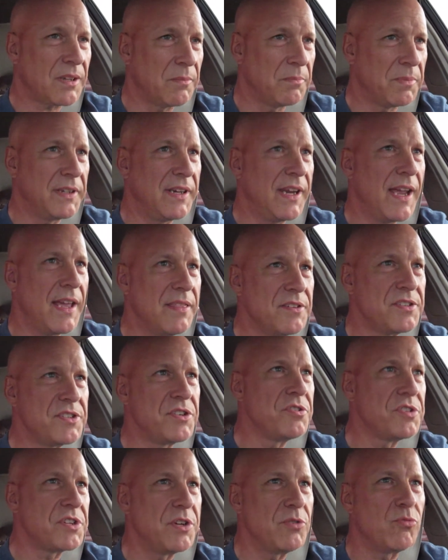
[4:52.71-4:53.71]
But yeah, there's
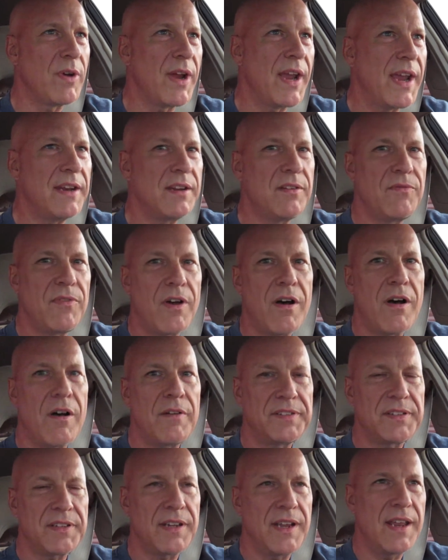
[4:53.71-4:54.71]
usually rain
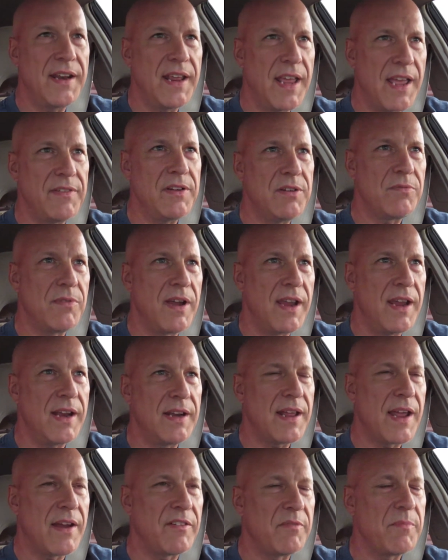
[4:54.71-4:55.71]
involved and heavy rain.
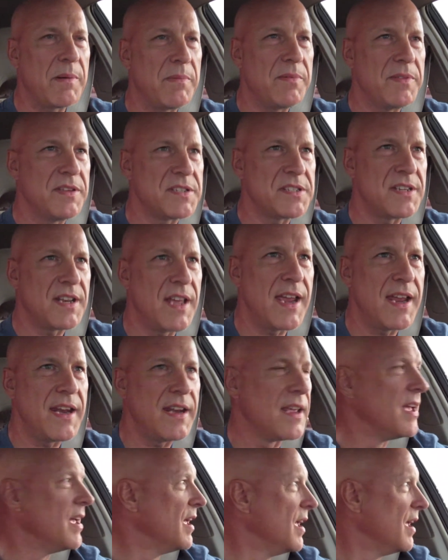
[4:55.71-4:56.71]
And I remember this night
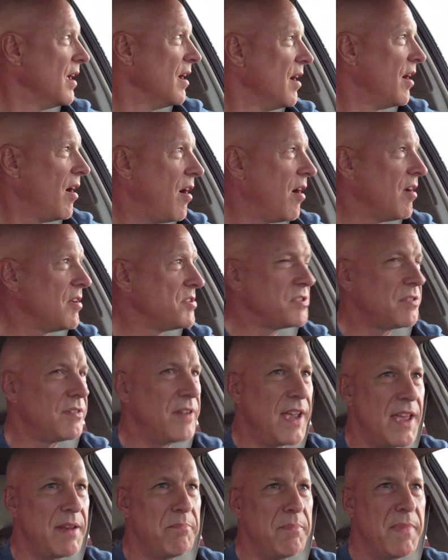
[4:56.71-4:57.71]
also
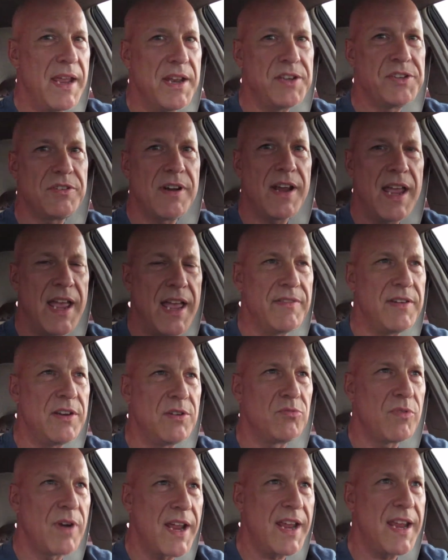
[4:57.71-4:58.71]
had major heavy
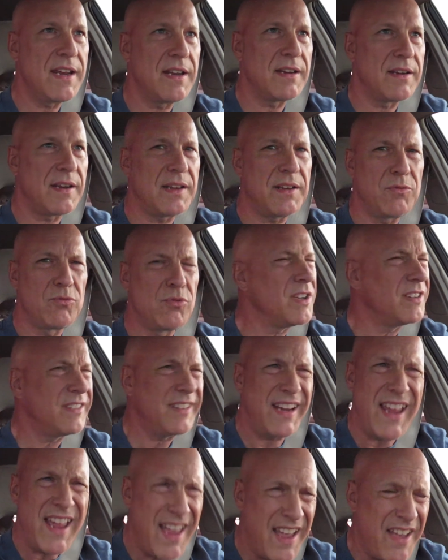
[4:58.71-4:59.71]
rain.
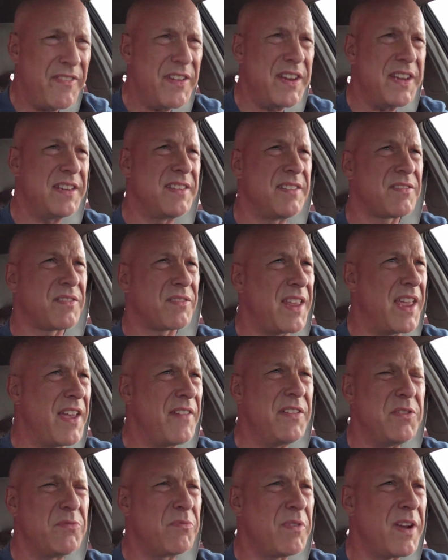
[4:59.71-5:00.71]
Really heavy,
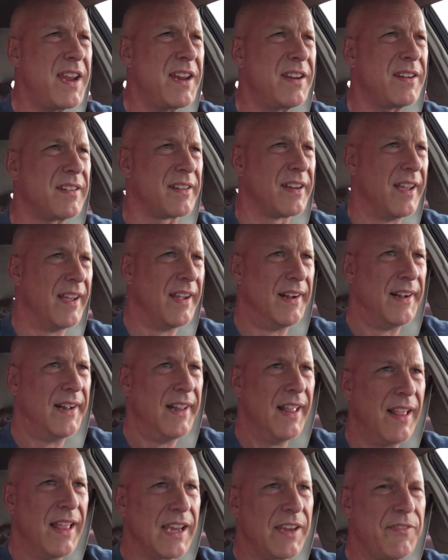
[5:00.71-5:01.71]
heavy
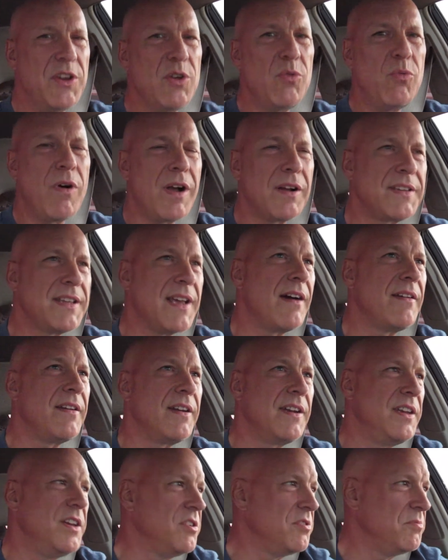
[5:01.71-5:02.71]
rain. Like if you walked out
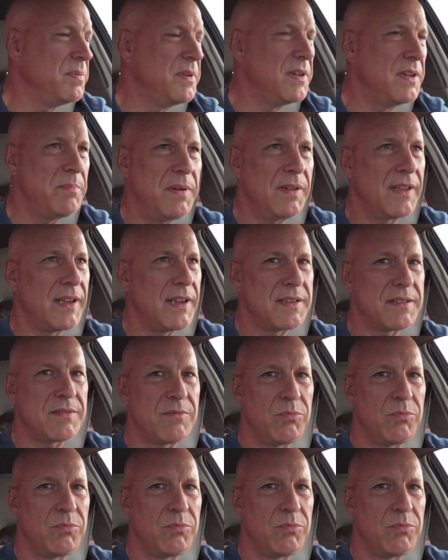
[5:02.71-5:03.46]
and you'd, you'd be like,